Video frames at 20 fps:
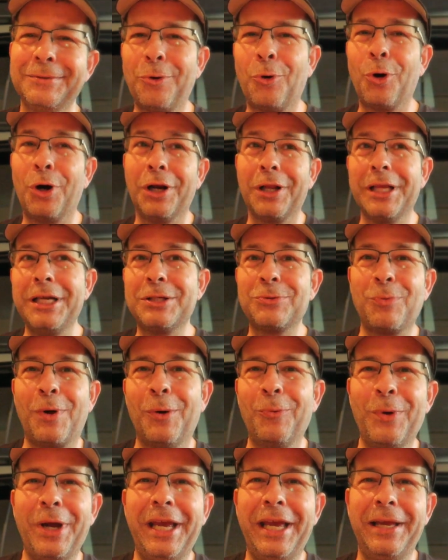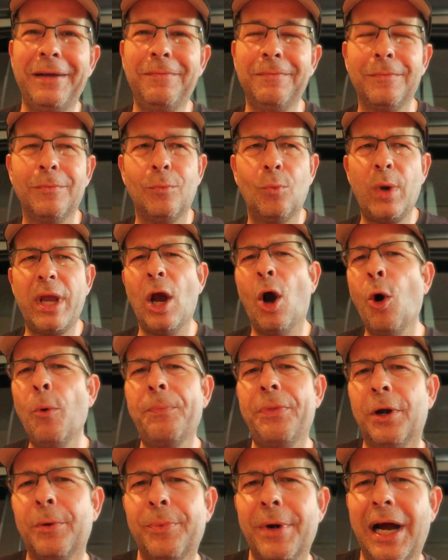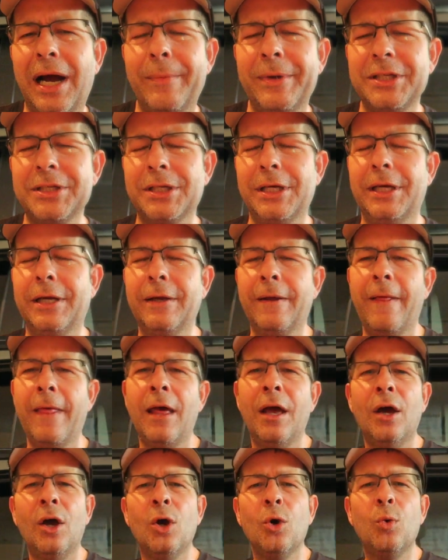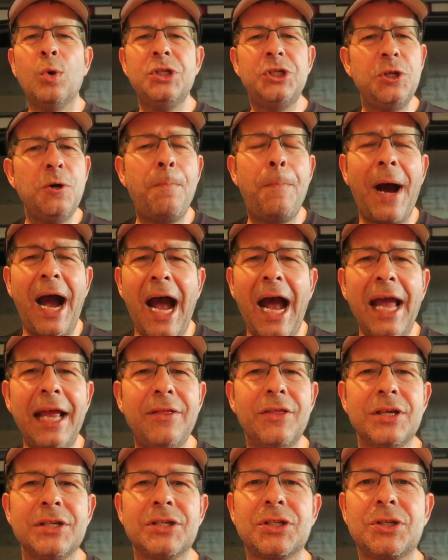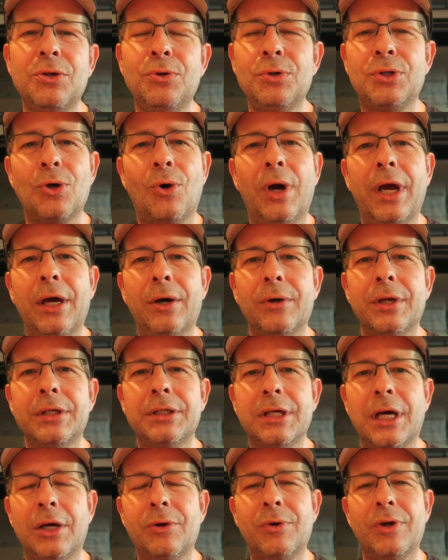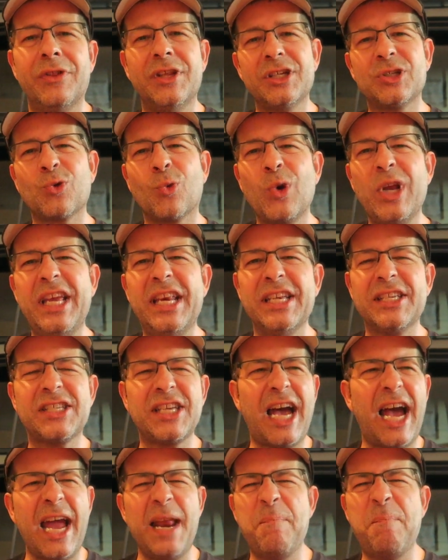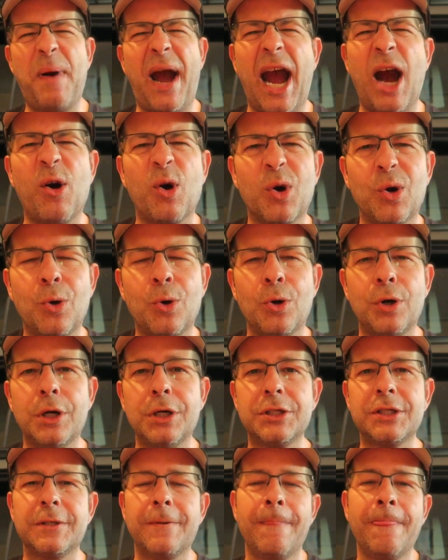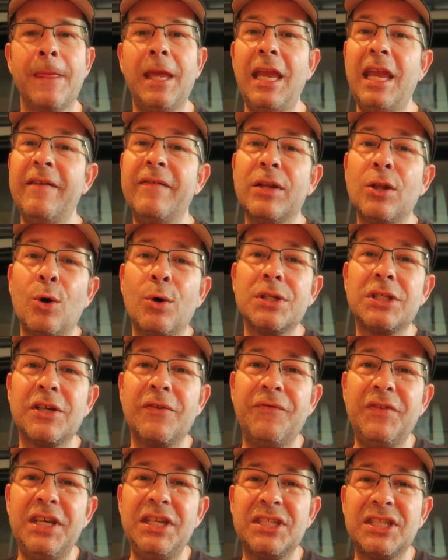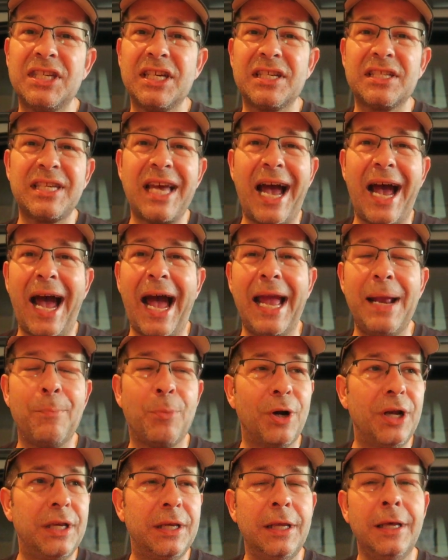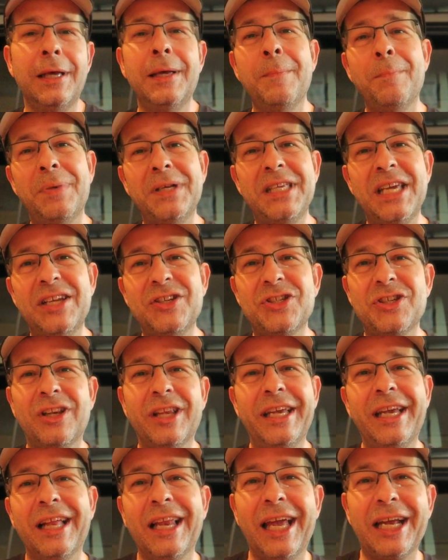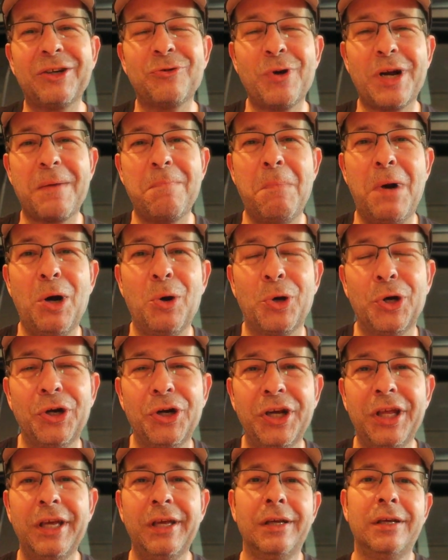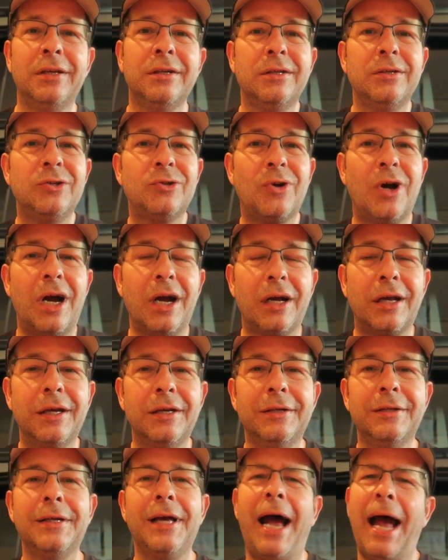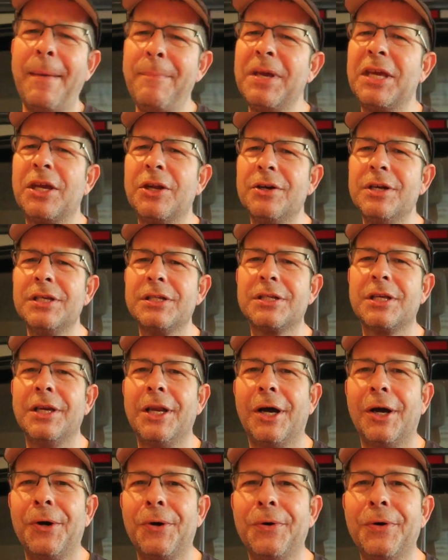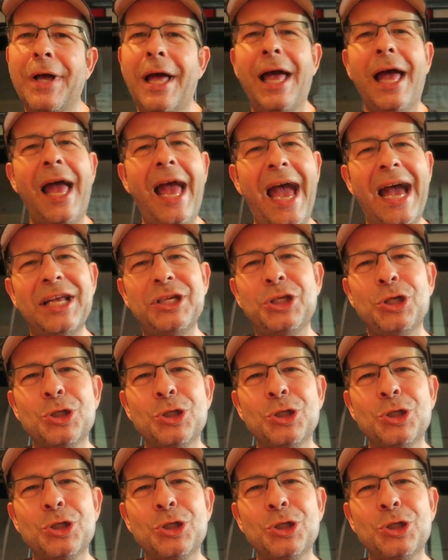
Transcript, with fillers: or at least what we, we hope they're promising, would you buy this new Toyota Tundra, this redesigned power horse, even though it's a V6 hybrid, potentially electric motored truck? I'd be curious to know. As